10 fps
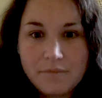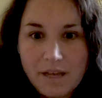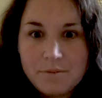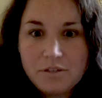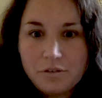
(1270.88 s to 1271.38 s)

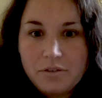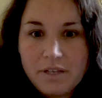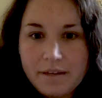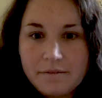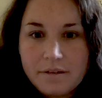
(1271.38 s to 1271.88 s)

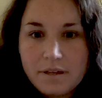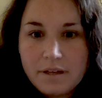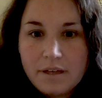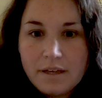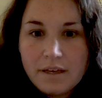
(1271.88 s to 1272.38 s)
Absolutely.
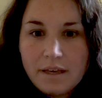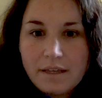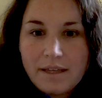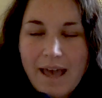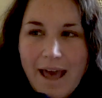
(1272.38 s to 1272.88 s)

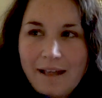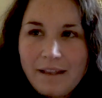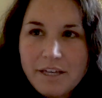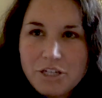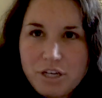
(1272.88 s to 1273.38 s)
Yeah,
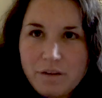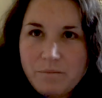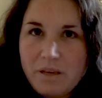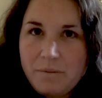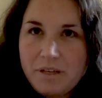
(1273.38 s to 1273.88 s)
allyship
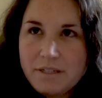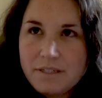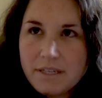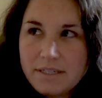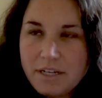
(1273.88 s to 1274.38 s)
maybe
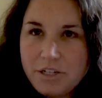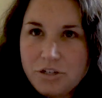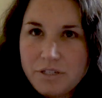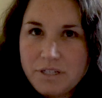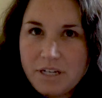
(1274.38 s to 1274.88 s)
is is an
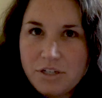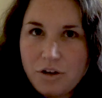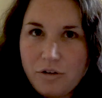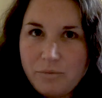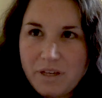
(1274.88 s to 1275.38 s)
interesting
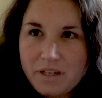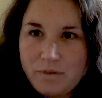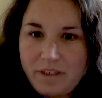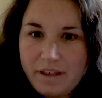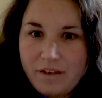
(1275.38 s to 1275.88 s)
term because
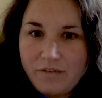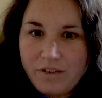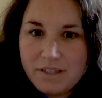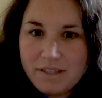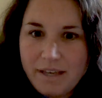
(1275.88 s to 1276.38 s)
we think of
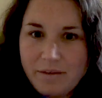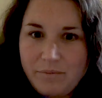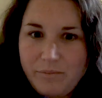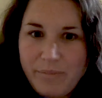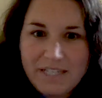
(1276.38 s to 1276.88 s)
it as like
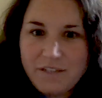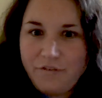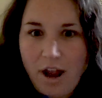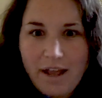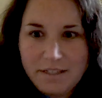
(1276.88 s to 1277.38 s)
best
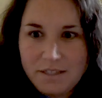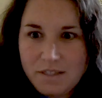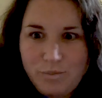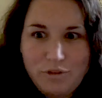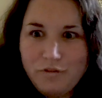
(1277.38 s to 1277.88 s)

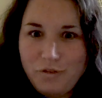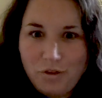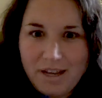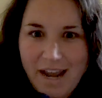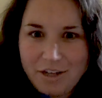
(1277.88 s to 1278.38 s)
friends,
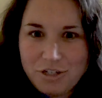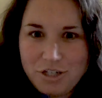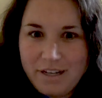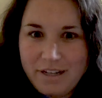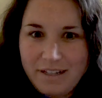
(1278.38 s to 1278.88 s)
beautiful
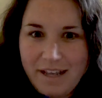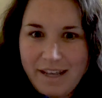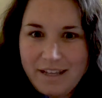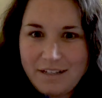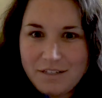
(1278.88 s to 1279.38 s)
connection,
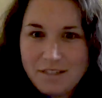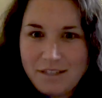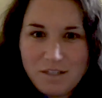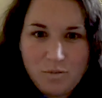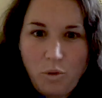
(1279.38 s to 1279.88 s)
like
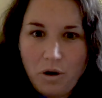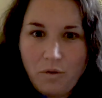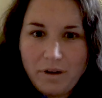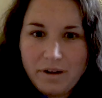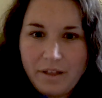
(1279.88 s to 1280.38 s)
they
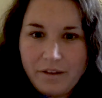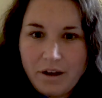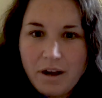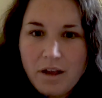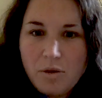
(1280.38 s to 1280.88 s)
support one
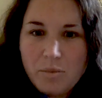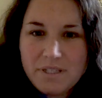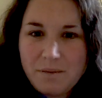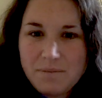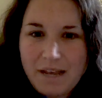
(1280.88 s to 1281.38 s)
another.
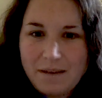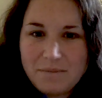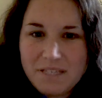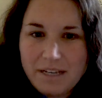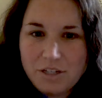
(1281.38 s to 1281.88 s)
But
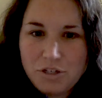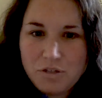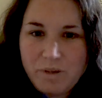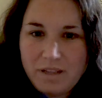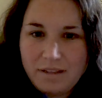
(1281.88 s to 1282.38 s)
sometimes it can
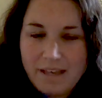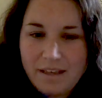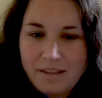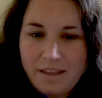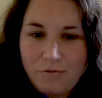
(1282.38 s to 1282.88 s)
just be that
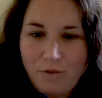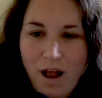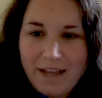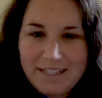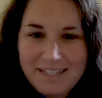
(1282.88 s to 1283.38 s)
they they
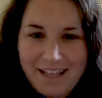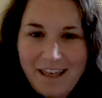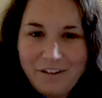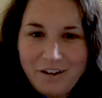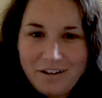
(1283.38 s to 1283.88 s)
ride
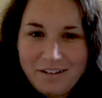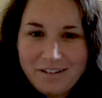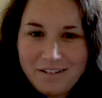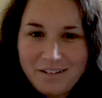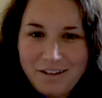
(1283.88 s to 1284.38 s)
together.
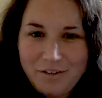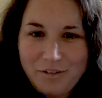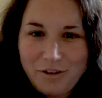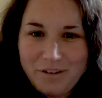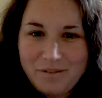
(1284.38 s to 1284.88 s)
You know,
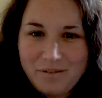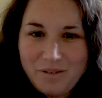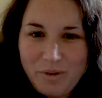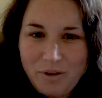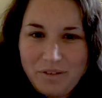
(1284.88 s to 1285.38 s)
they're in
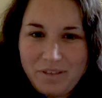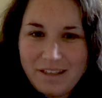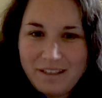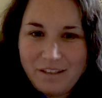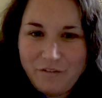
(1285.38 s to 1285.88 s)
they're both
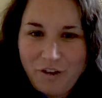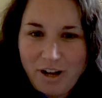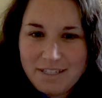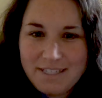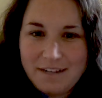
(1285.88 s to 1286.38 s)
in the
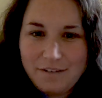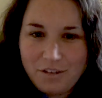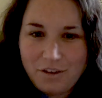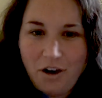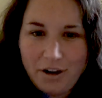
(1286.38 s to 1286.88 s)
front seat
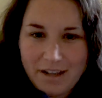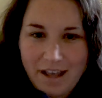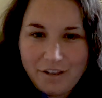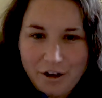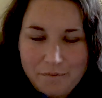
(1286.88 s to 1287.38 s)
of the car
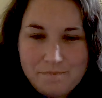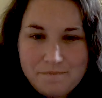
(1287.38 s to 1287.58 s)
together.